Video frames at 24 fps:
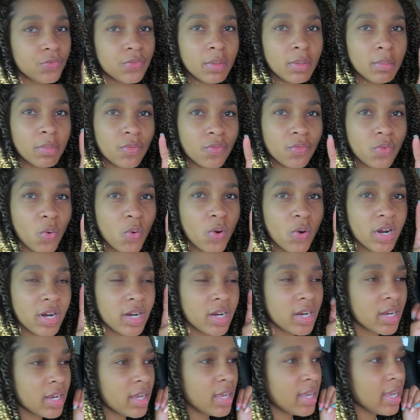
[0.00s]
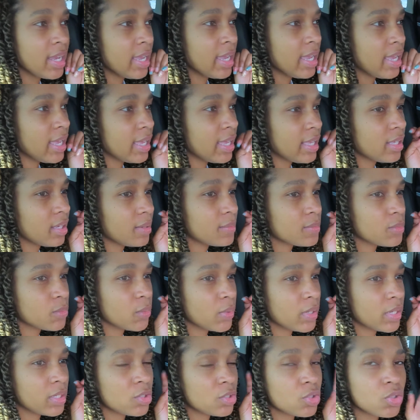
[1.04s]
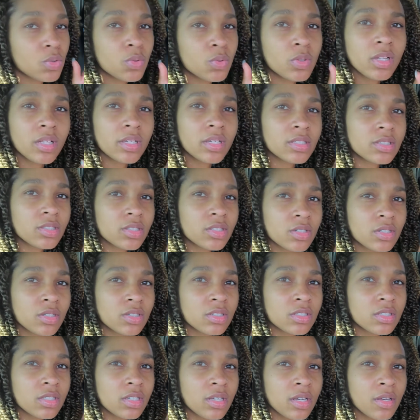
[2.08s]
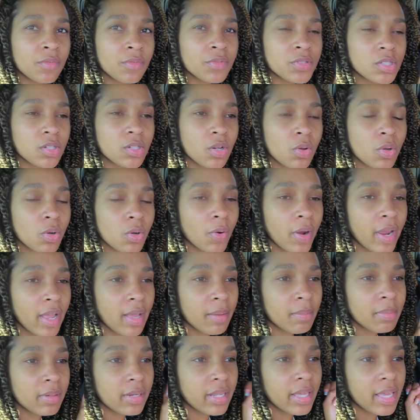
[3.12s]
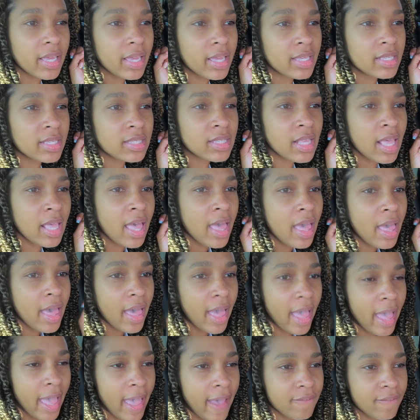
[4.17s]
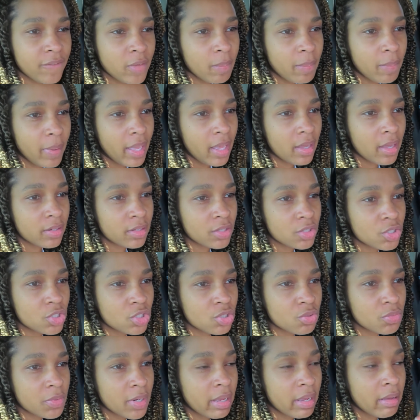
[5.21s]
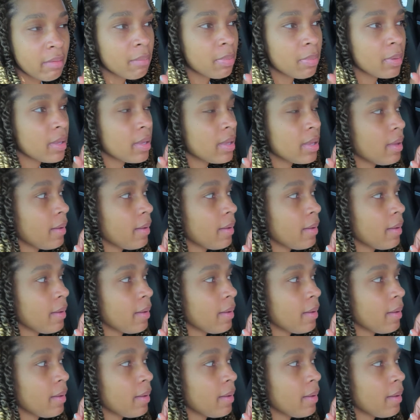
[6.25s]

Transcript: number four. It comes with two clusters of snow crab legs, a half a pound of shrimp,